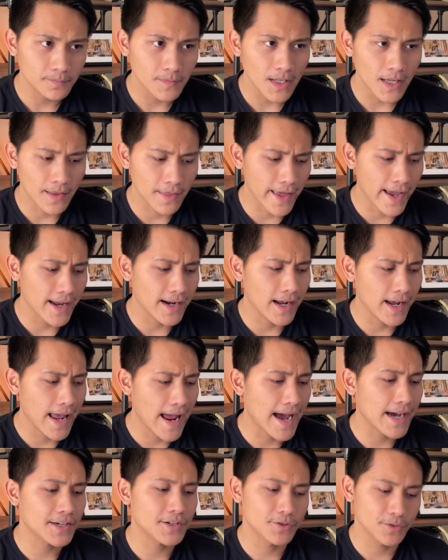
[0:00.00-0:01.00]
that I
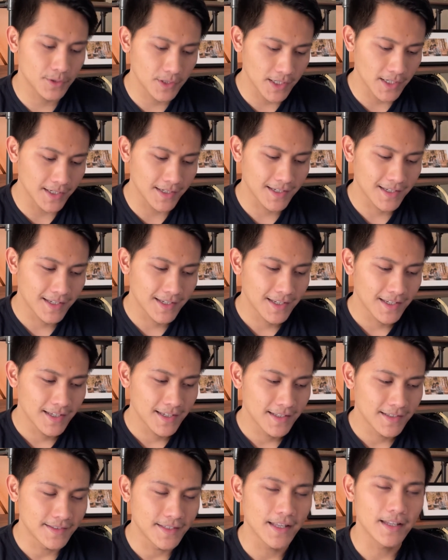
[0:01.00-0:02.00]
actually
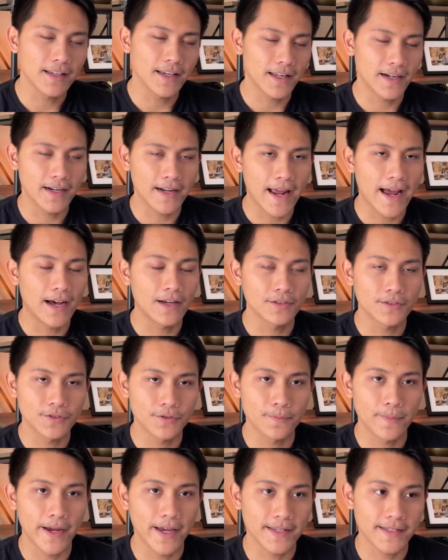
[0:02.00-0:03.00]
delegated out to
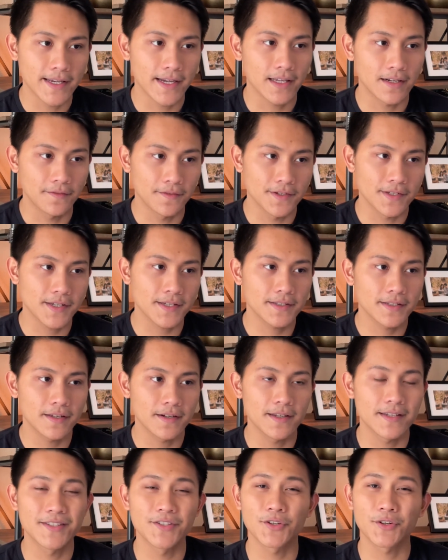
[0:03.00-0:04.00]
my executive assistant
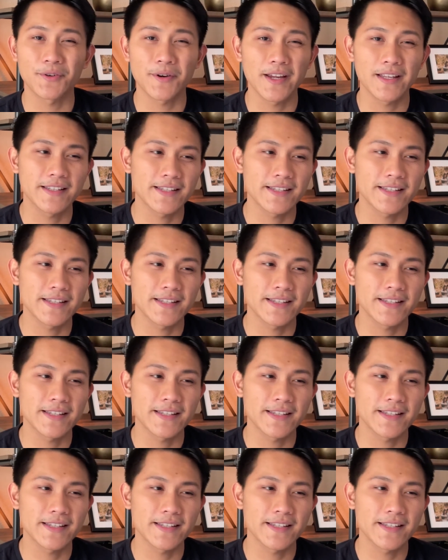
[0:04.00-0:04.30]
is to create